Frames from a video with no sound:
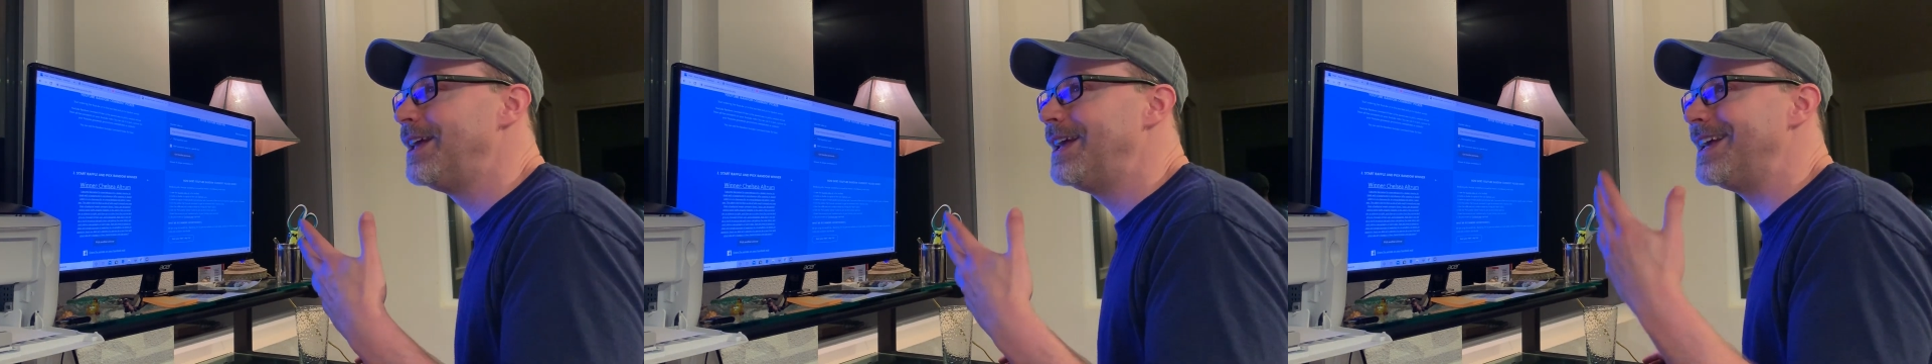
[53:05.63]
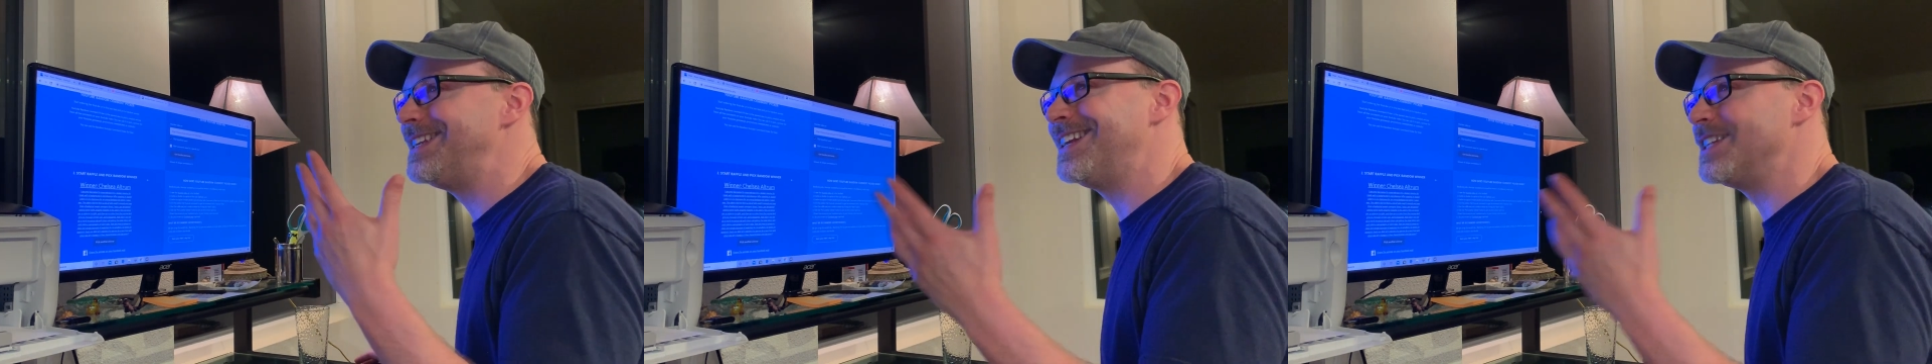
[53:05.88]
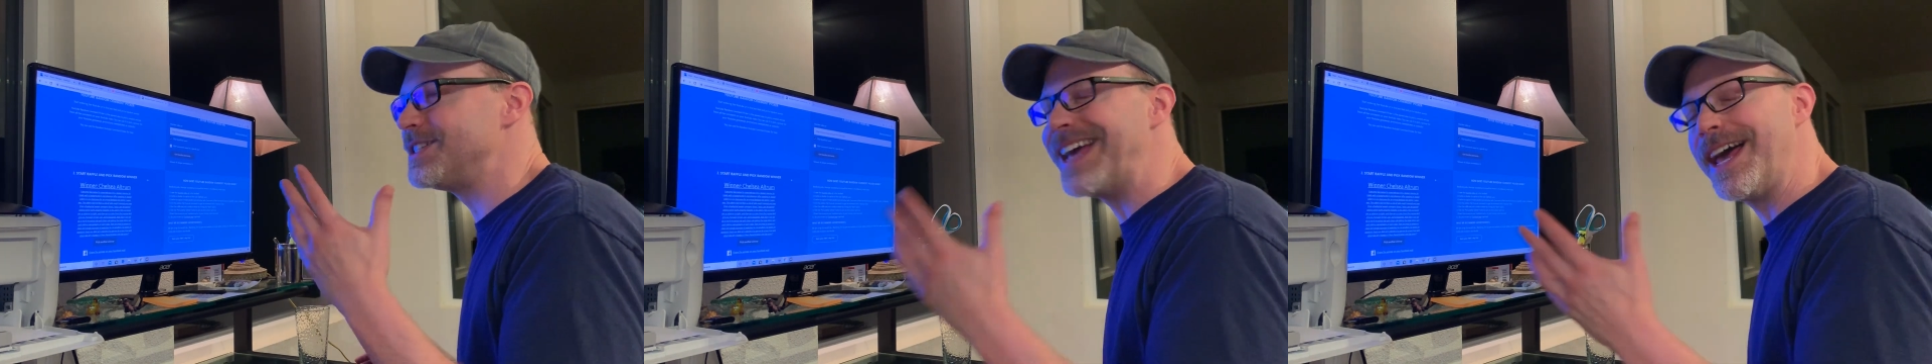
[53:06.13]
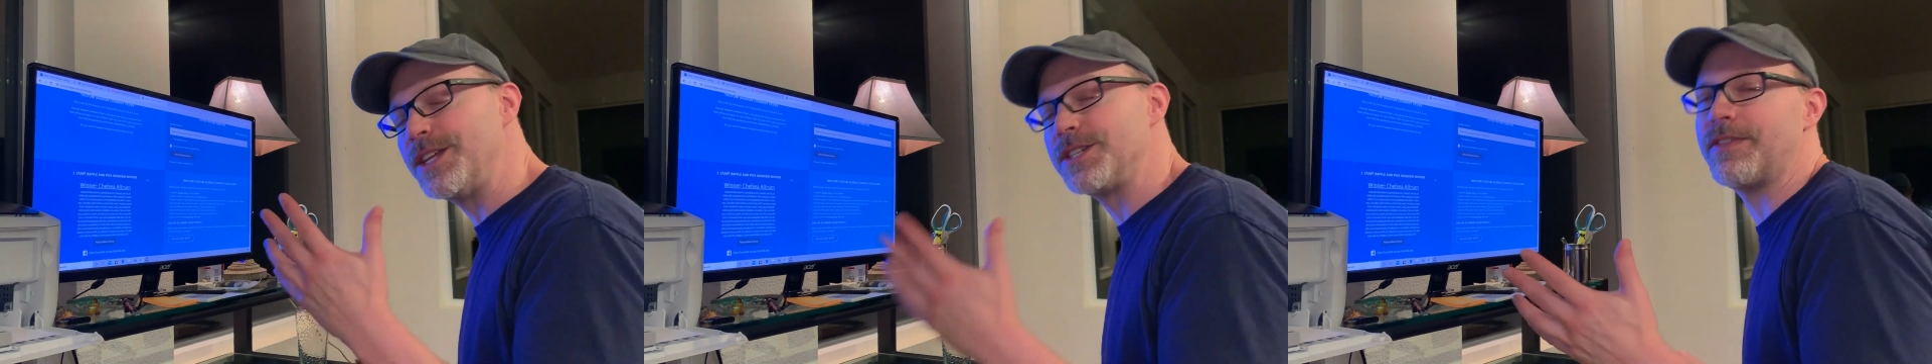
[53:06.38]
it didn't
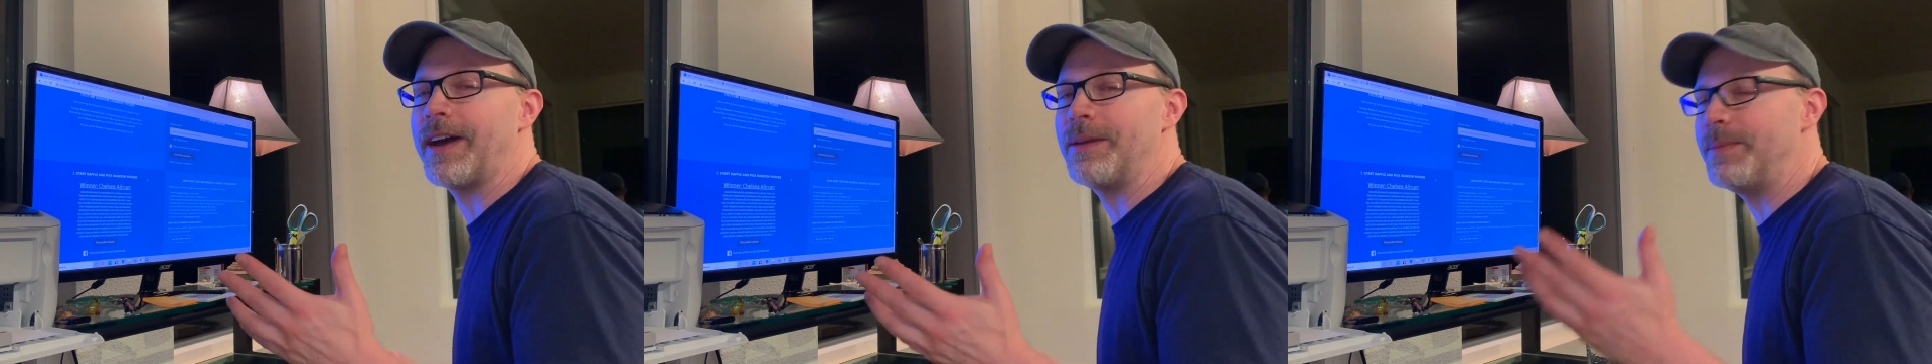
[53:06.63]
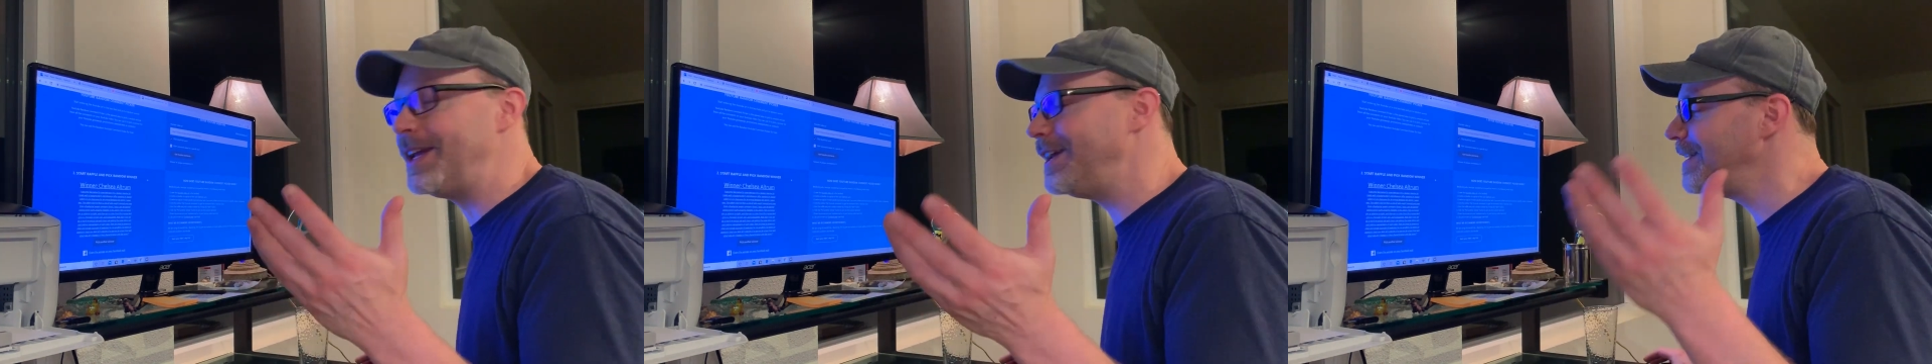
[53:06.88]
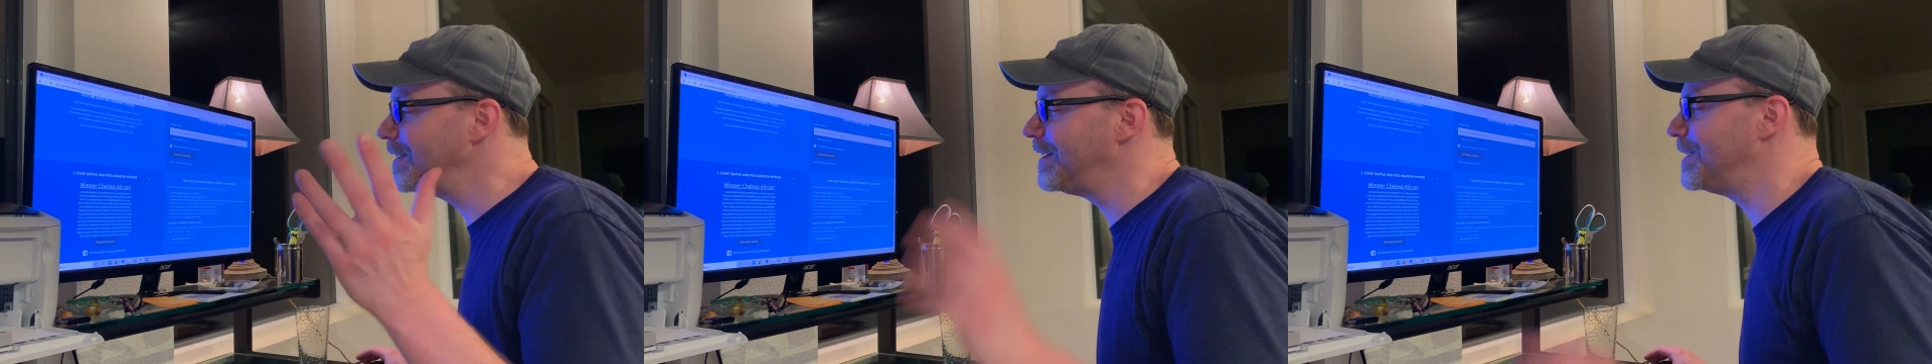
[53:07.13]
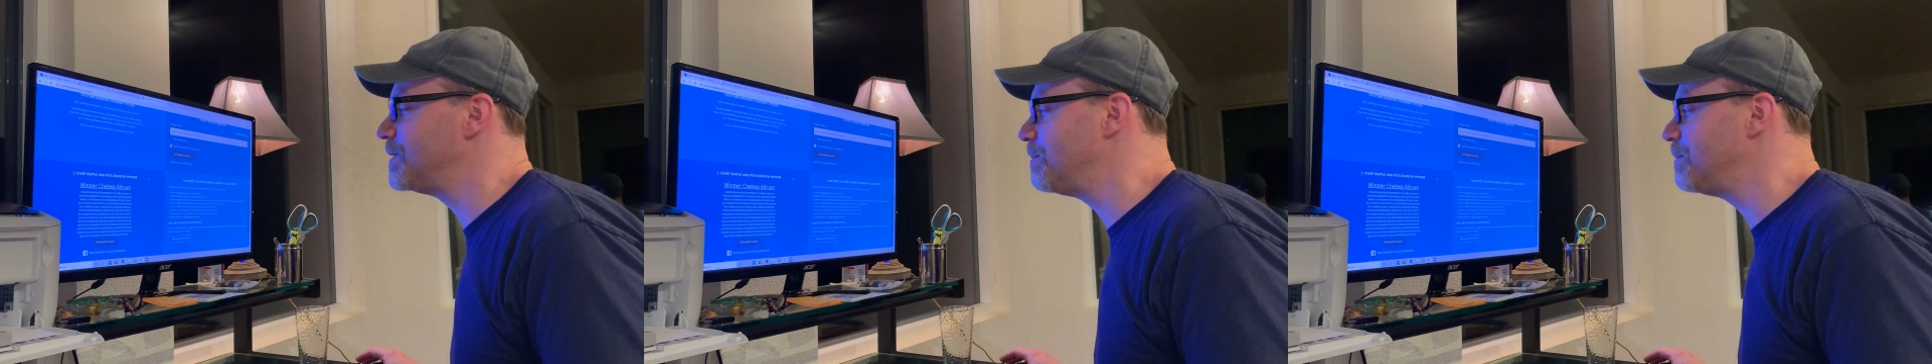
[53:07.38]
satisfy me as